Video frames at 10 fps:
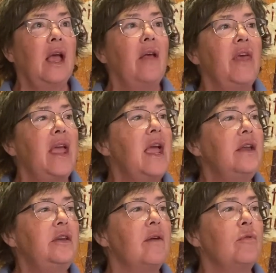They
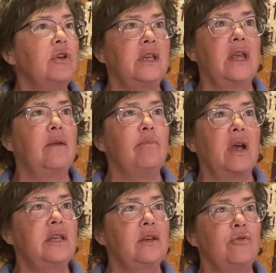had never seen, my
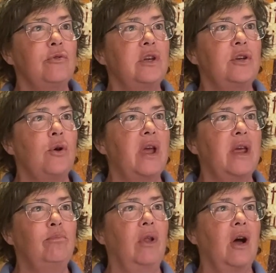sister was a
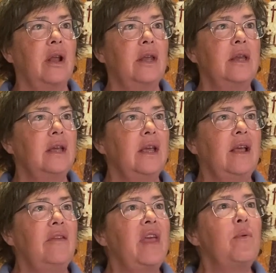towhead blonde.
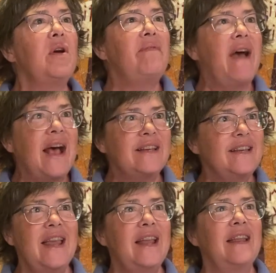They were
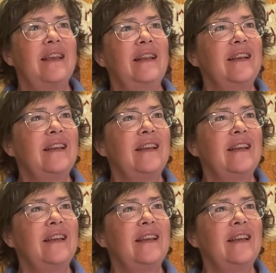fascinated.